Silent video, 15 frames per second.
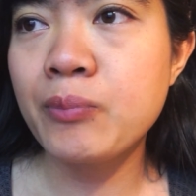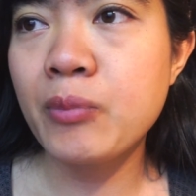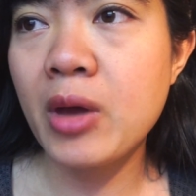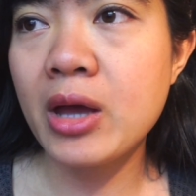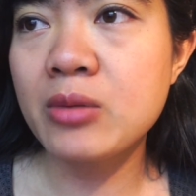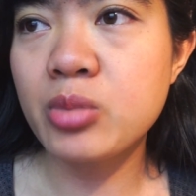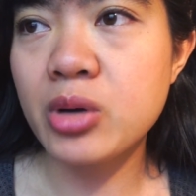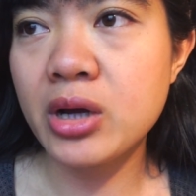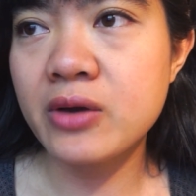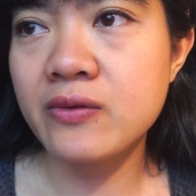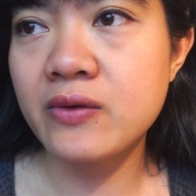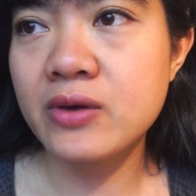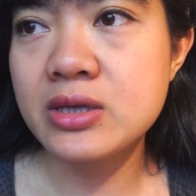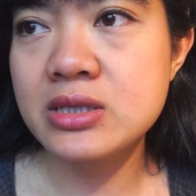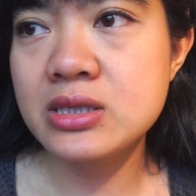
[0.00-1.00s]
Had
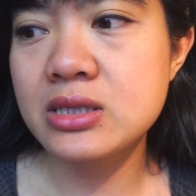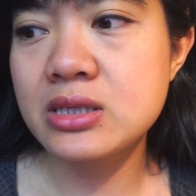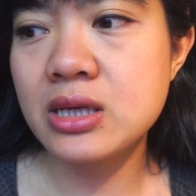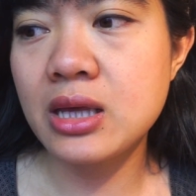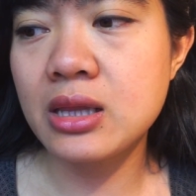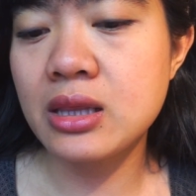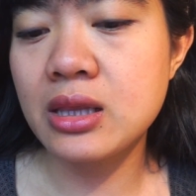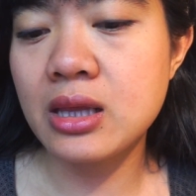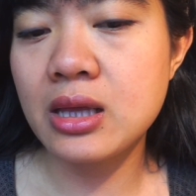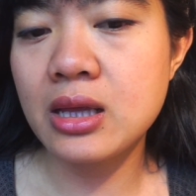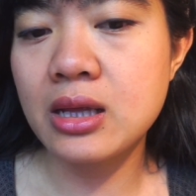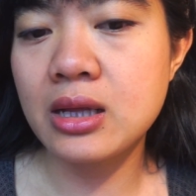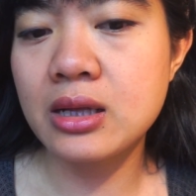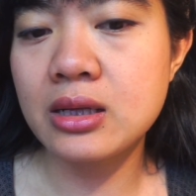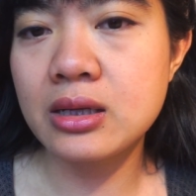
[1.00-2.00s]
breakfast and
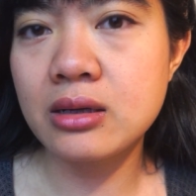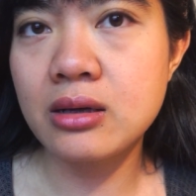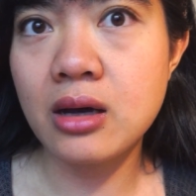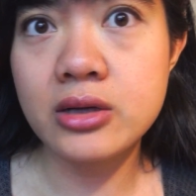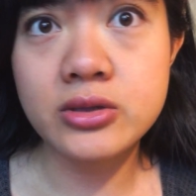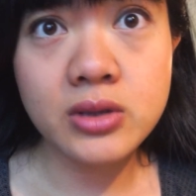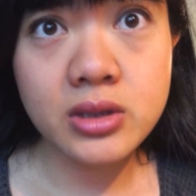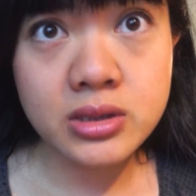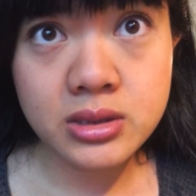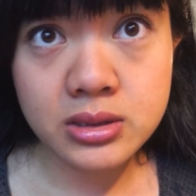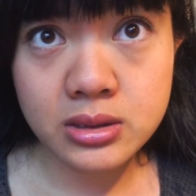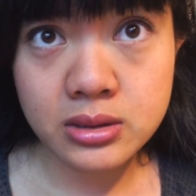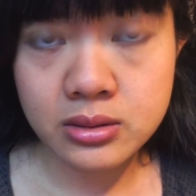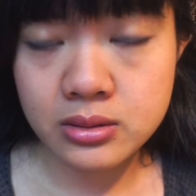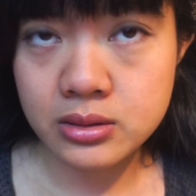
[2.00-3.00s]
then got
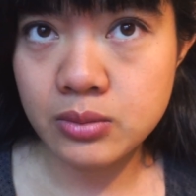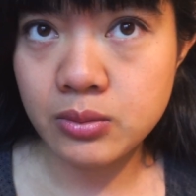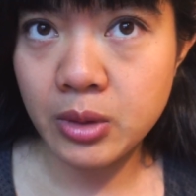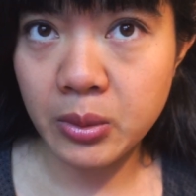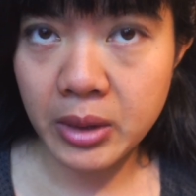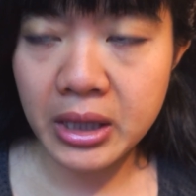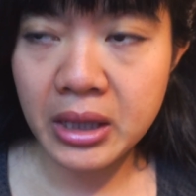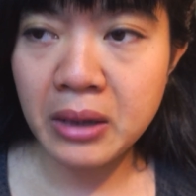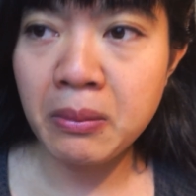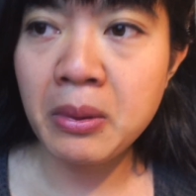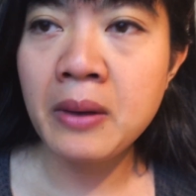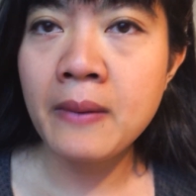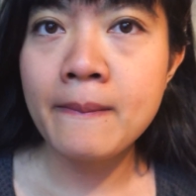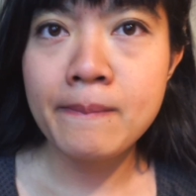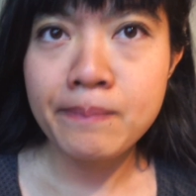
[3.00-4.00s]
dressed, did my makeup.
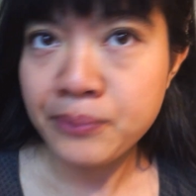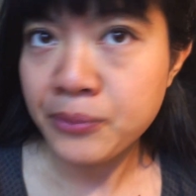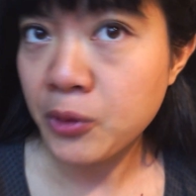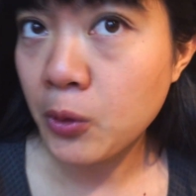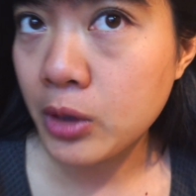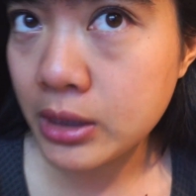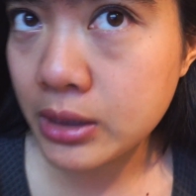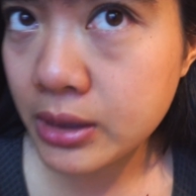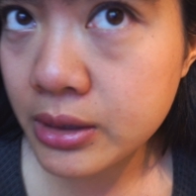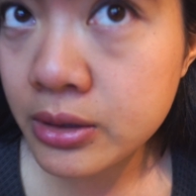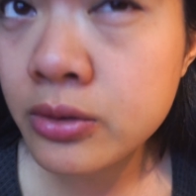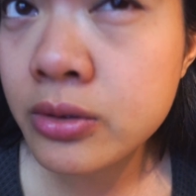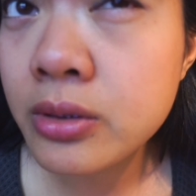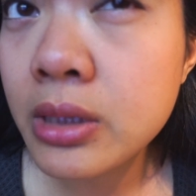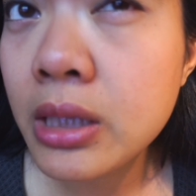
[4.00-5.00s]
No
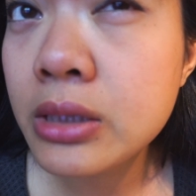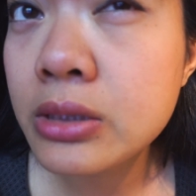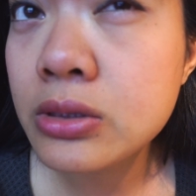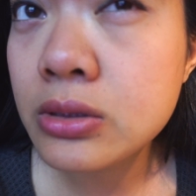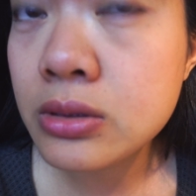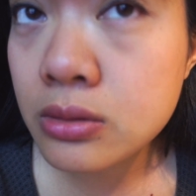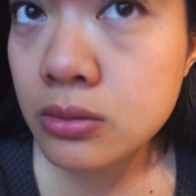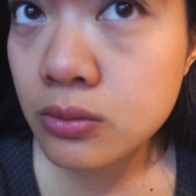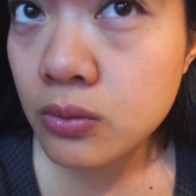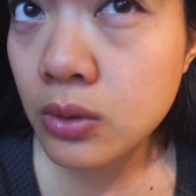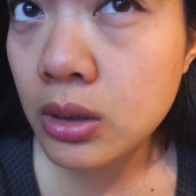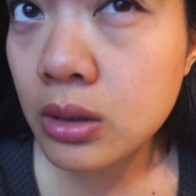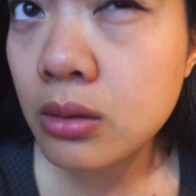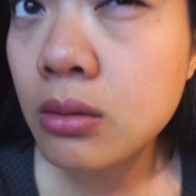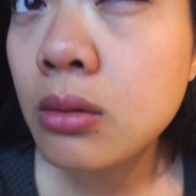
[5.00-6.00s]
eyeliner today, just,
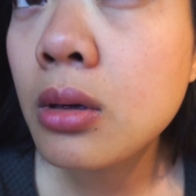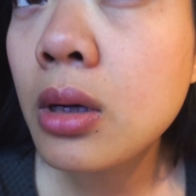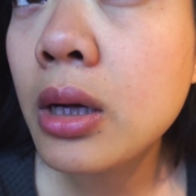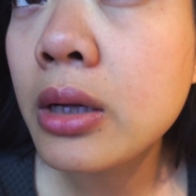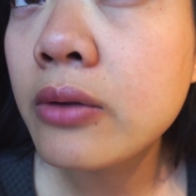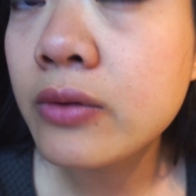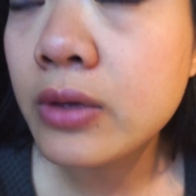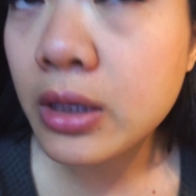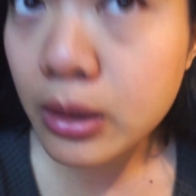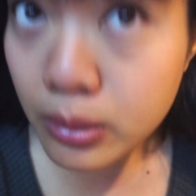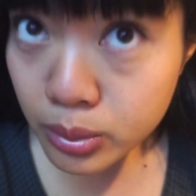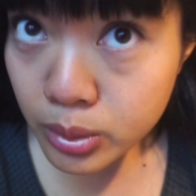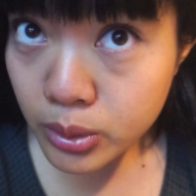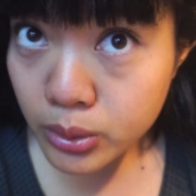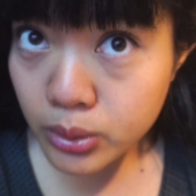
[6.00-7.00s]
well, kind of
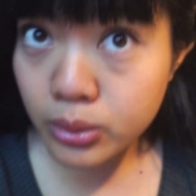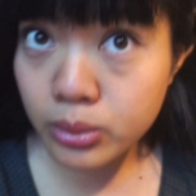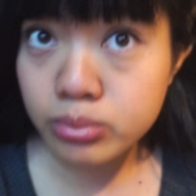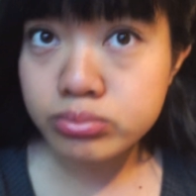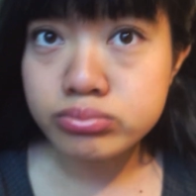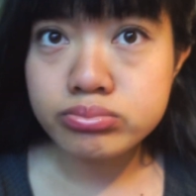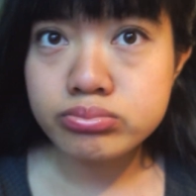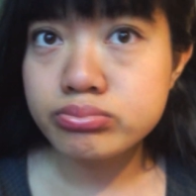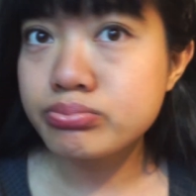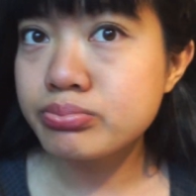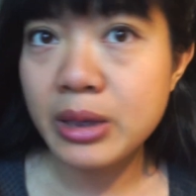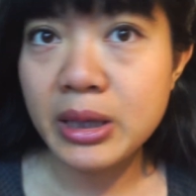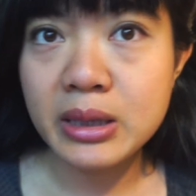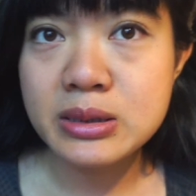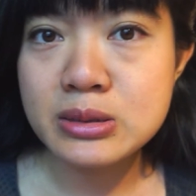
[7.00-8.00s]
like blue
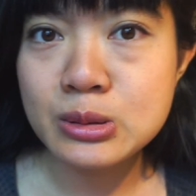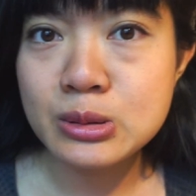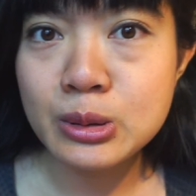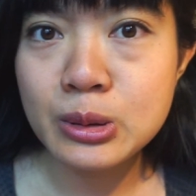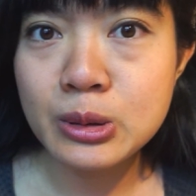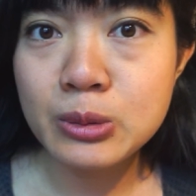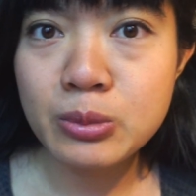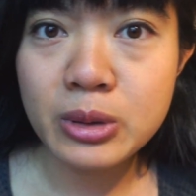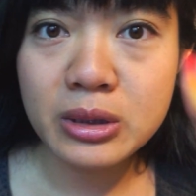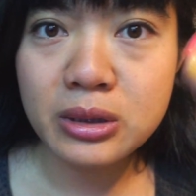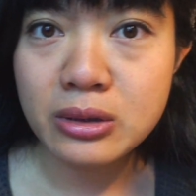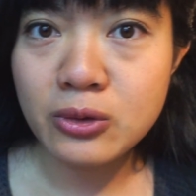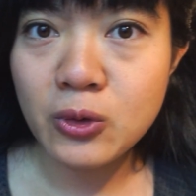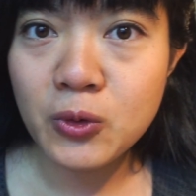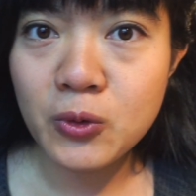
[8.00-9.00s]
pencil, but
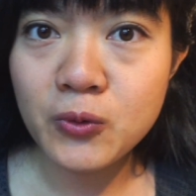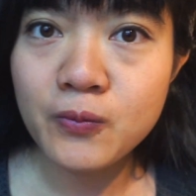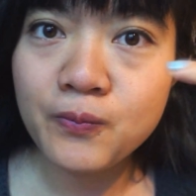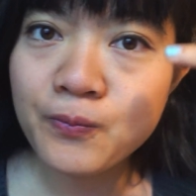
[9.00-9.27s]
no